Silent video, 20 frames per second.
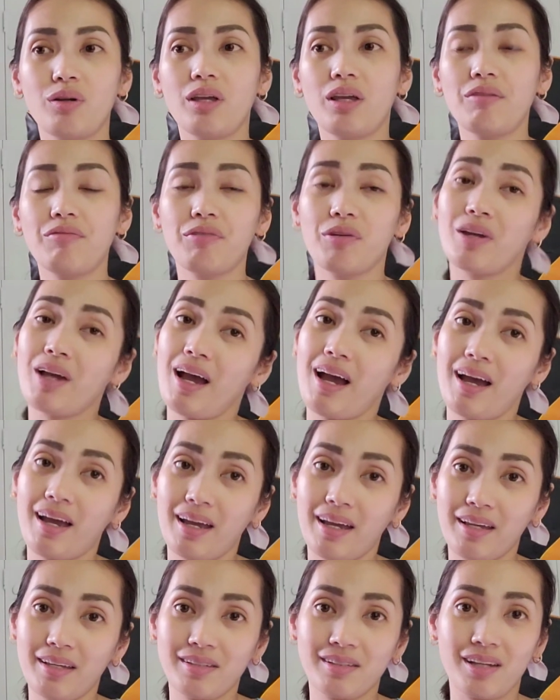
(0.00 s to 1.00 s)
if you
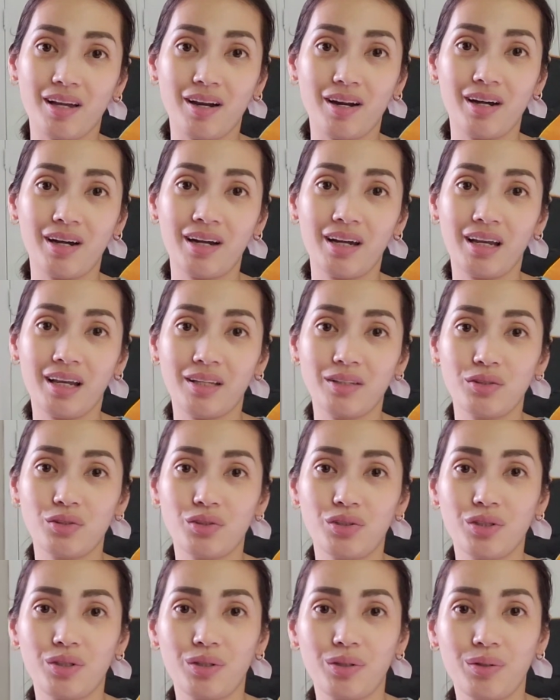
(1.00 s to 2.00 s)
guys are
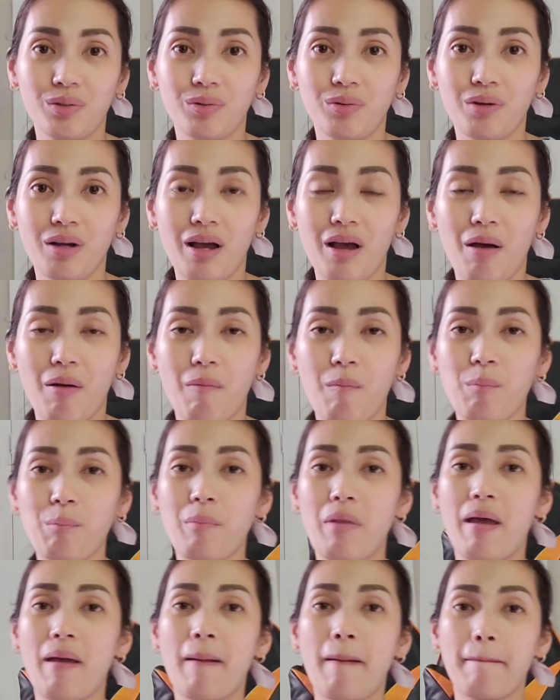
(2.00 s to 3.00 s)
into
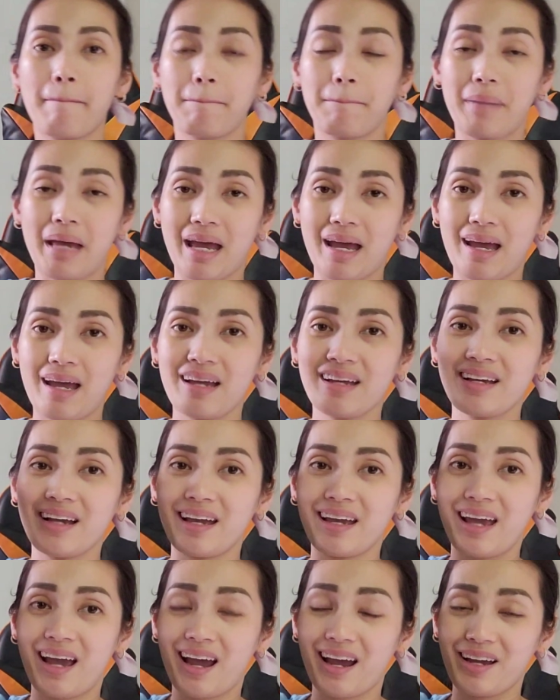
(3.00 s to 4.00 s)
bag,
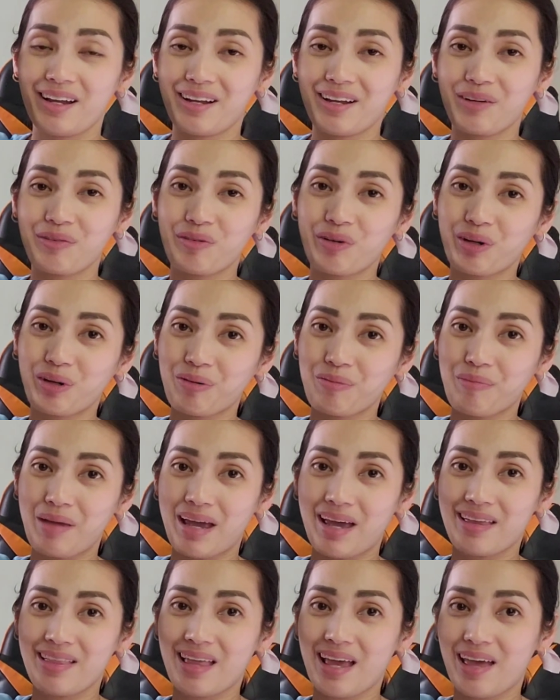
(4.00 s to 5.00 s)
I highly
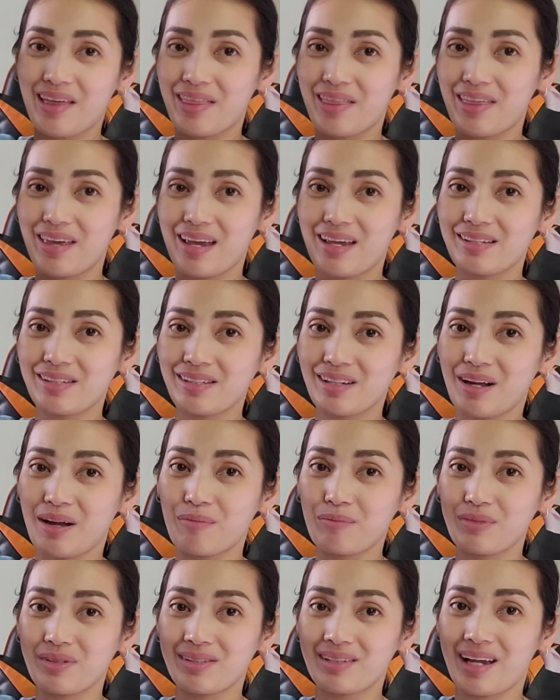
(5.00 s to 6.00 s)
recommend this
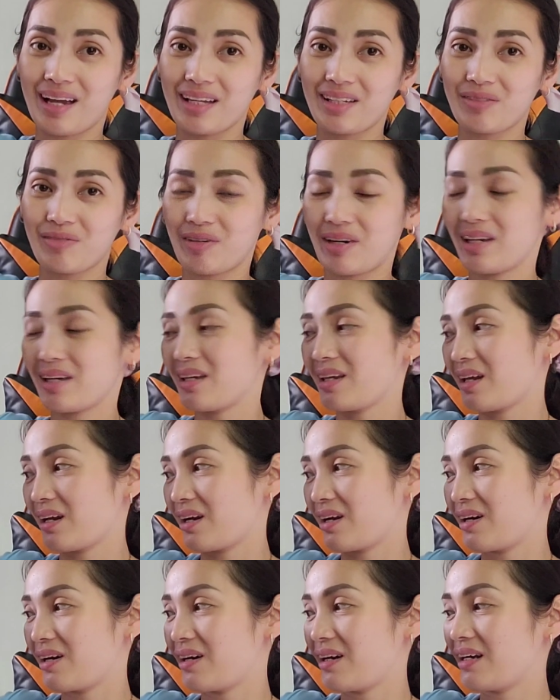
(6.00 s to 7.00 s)
size right
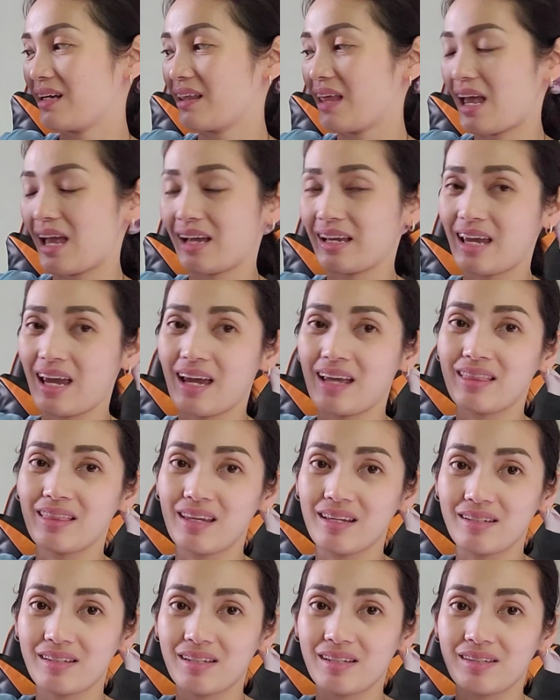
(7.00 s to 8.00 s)
here. Again,
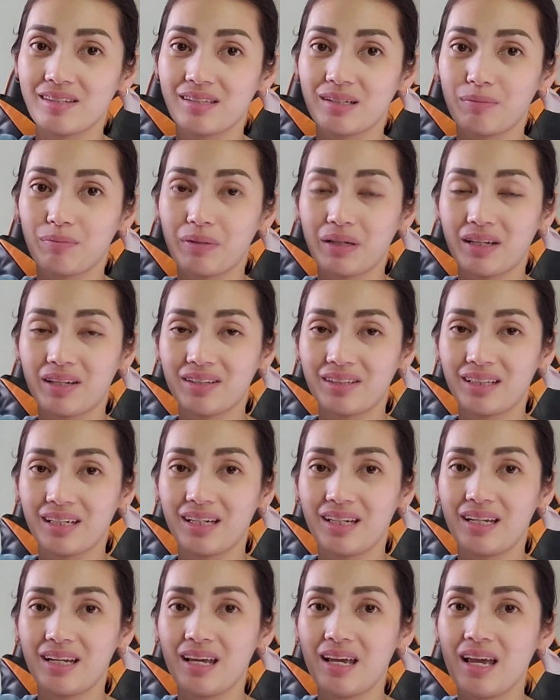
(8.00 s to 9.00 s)
this is the
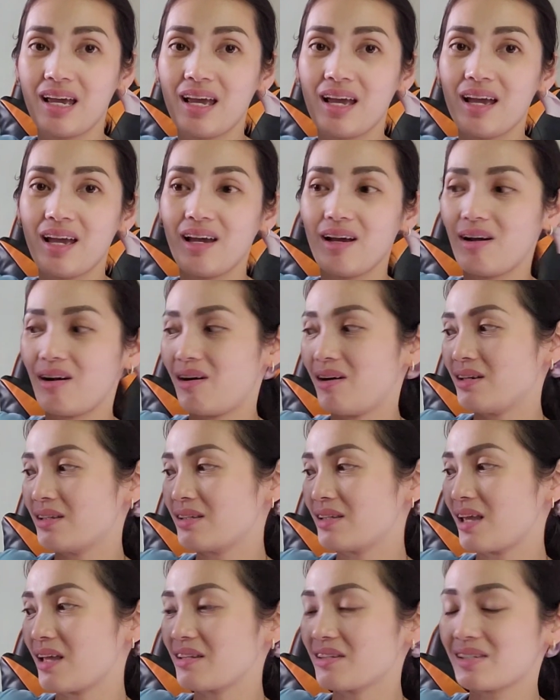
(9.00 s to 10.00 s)
Picotin
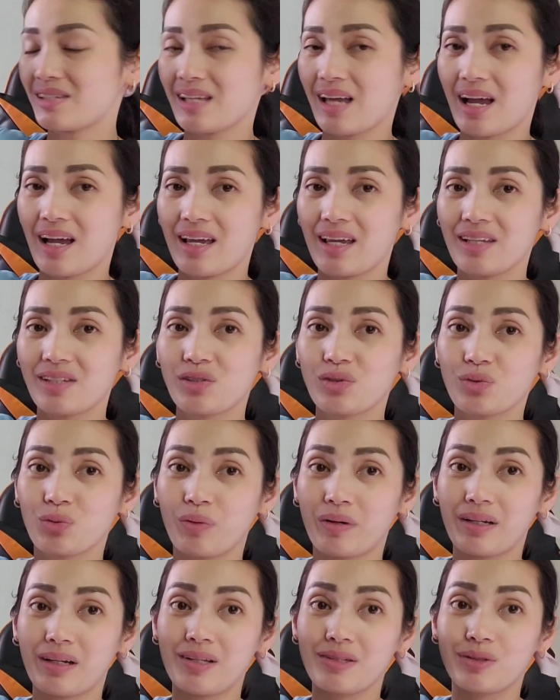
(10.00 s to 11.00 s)
on size
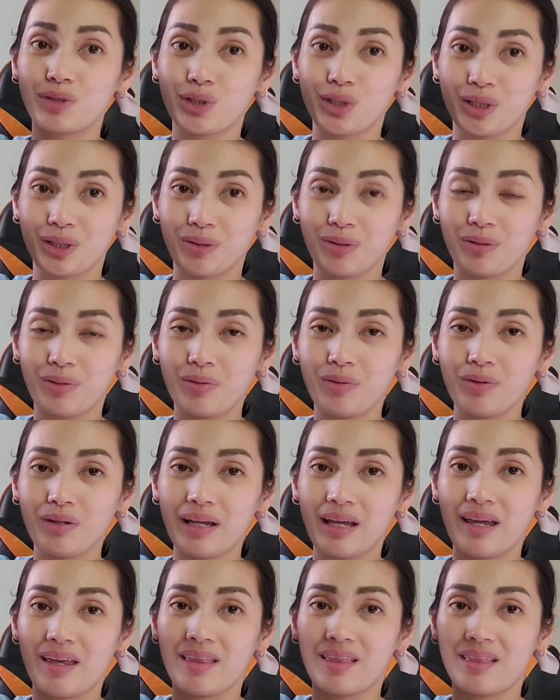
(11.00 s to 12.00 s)
22,
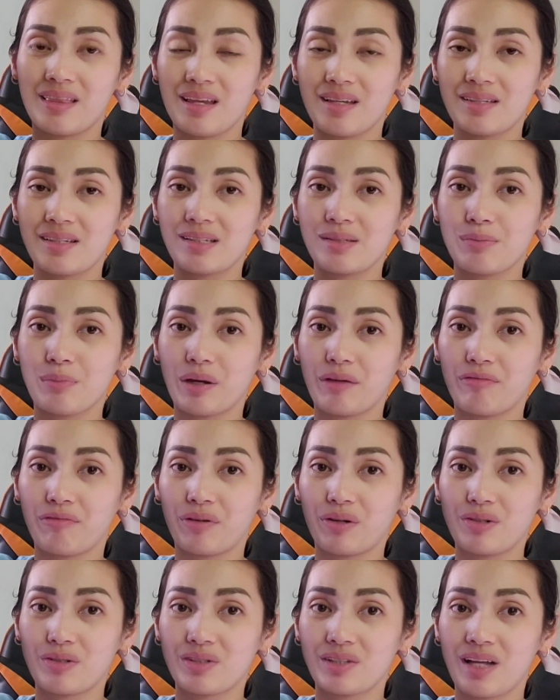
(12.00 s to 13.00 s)
and this is my
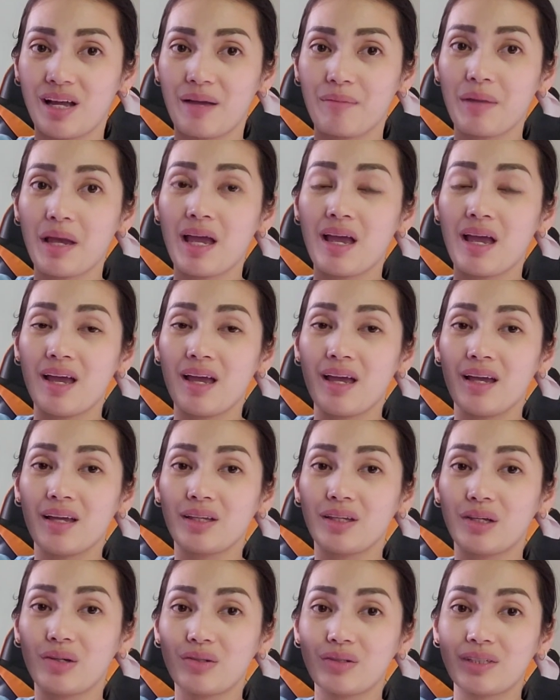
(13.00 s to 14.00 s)
first time
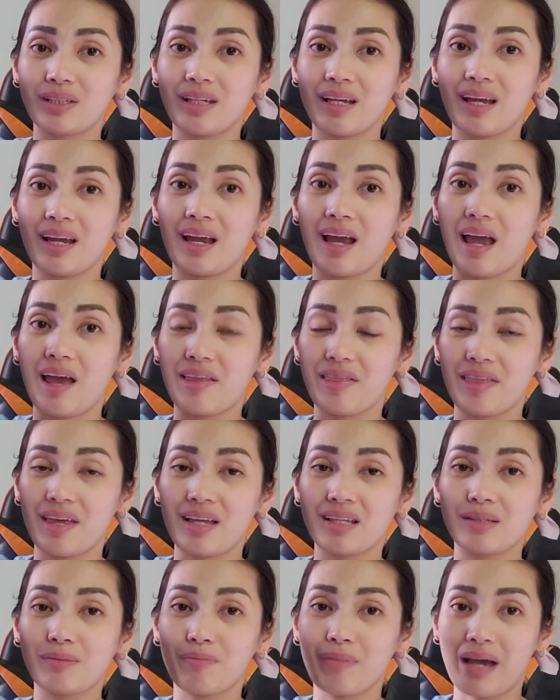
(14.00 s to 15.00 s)
using
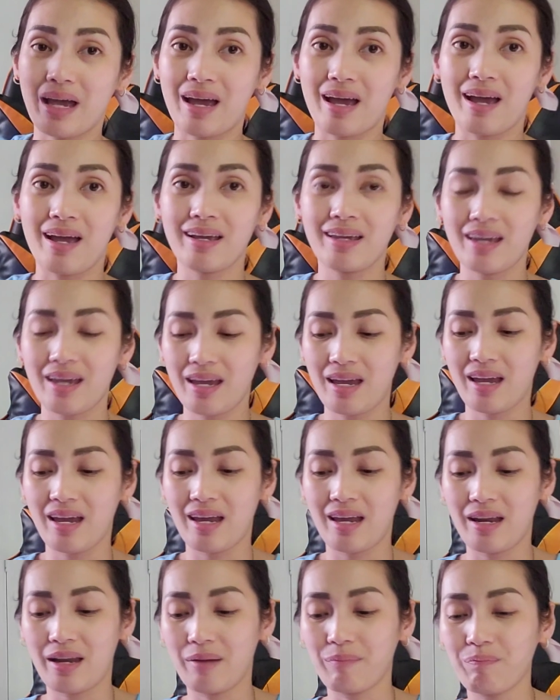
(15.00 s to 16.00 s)
this bag.
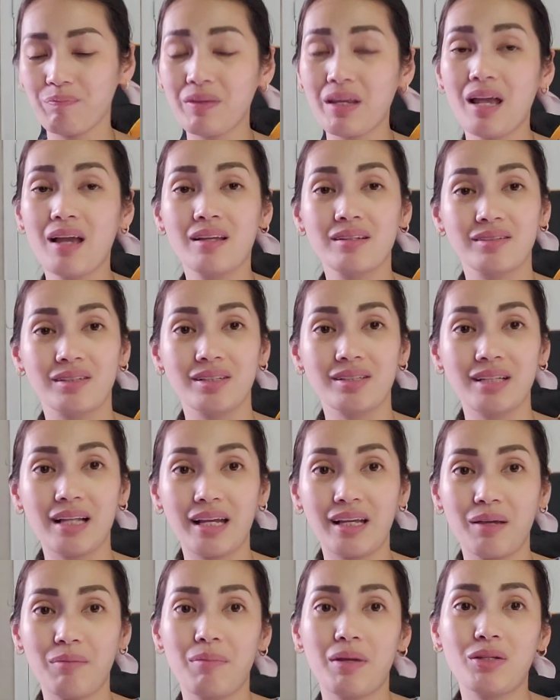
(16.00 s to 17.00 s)
And just
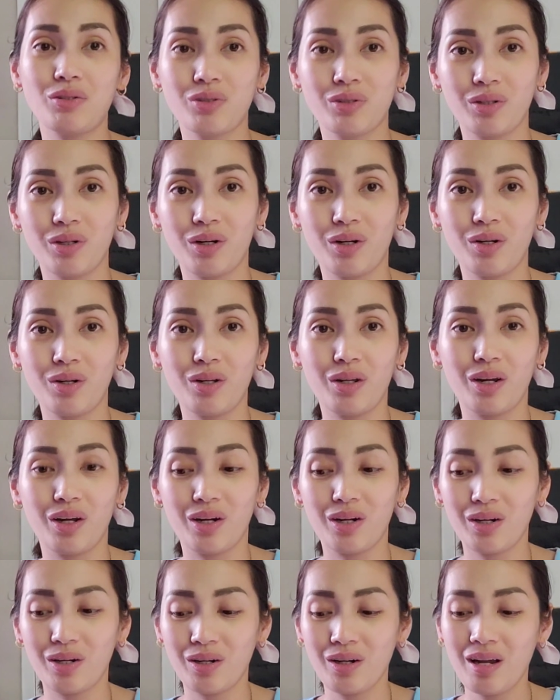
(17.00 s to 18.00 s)
like I mentioned
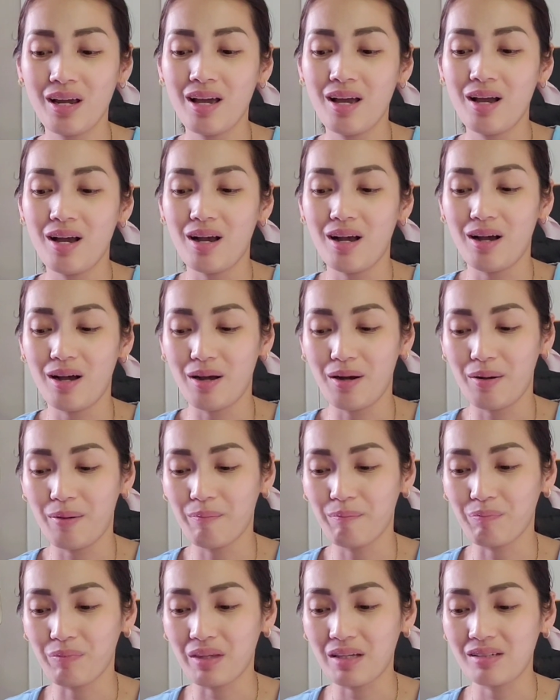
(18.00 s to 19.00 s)
earlier,
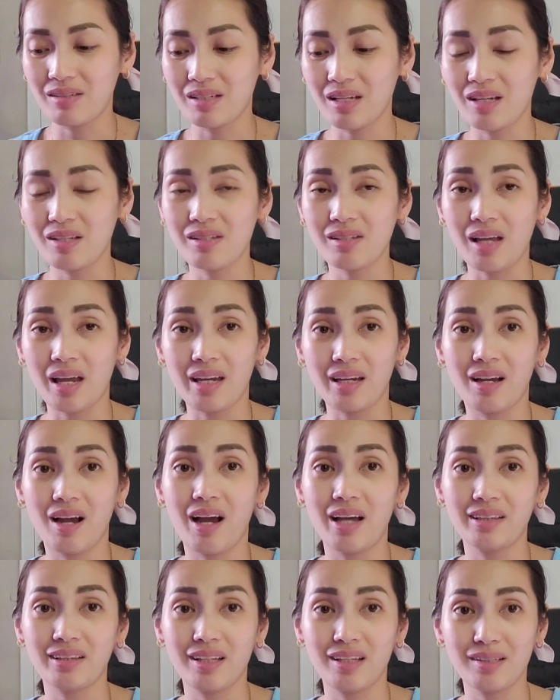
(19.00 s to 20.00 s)
since I
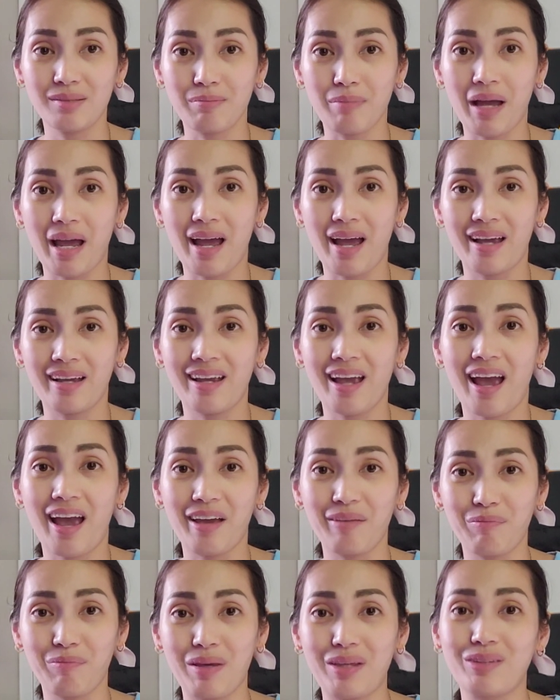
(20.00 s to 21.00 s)
got this bag,
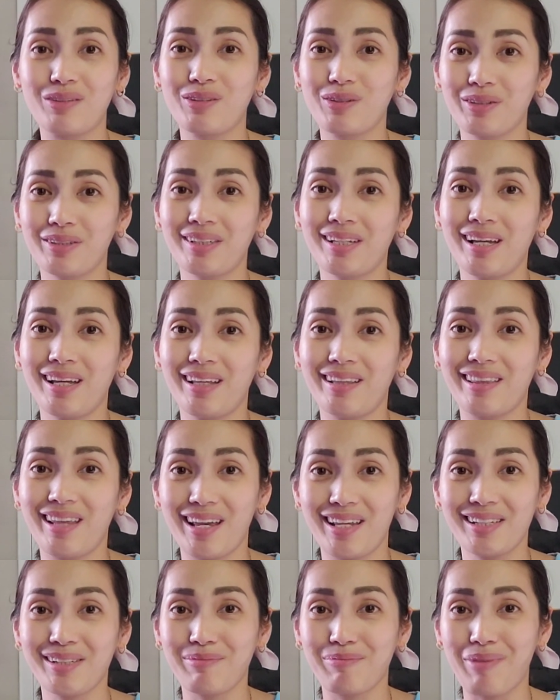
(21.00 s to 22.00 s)
I've been using
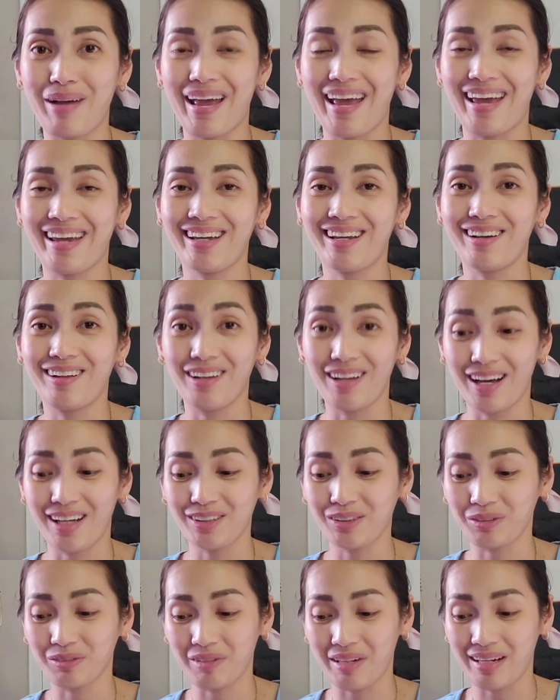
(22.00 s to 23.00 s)
this bag a
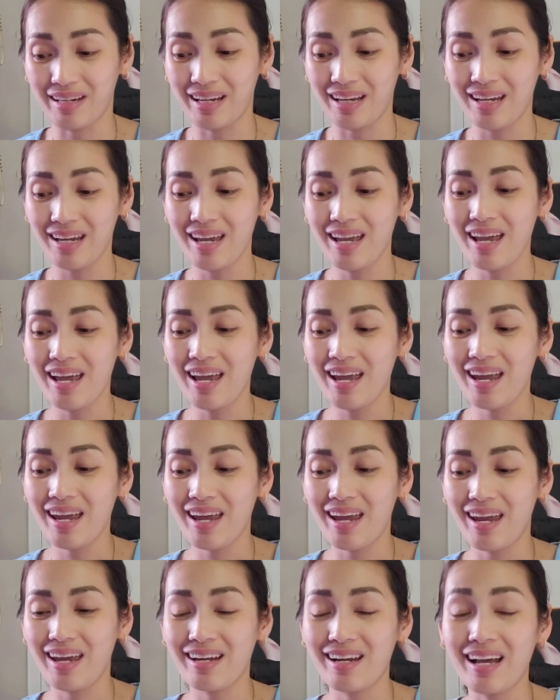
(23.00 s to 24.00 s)
lot already,
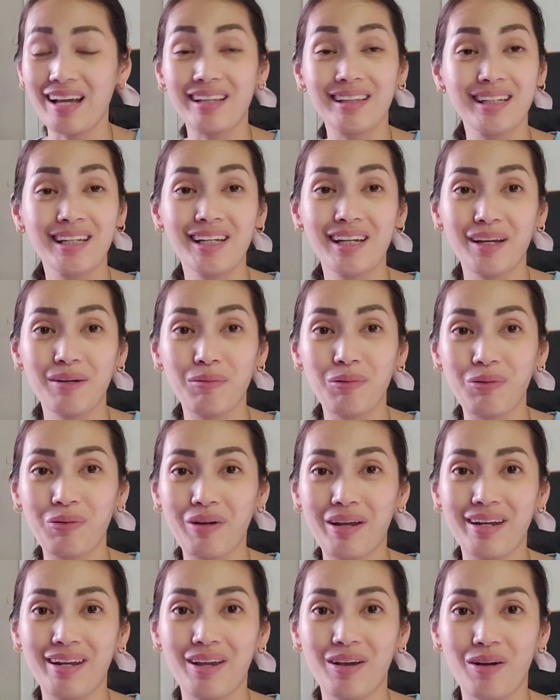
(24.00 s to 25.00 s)
and I think I'm
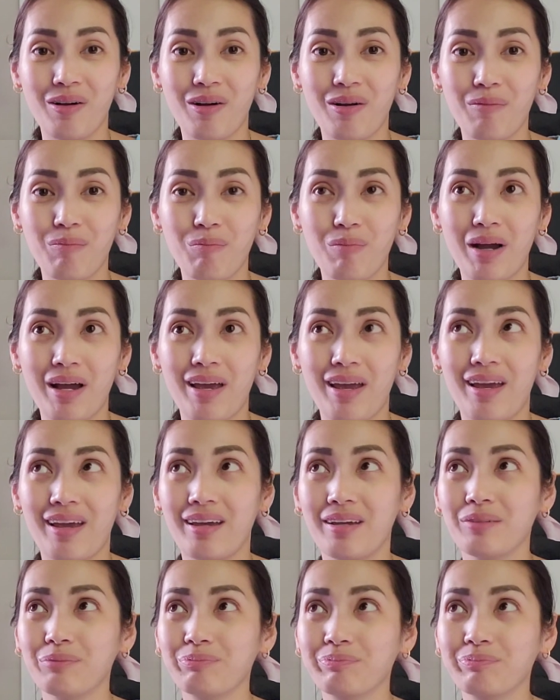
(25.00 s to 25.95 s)
already on my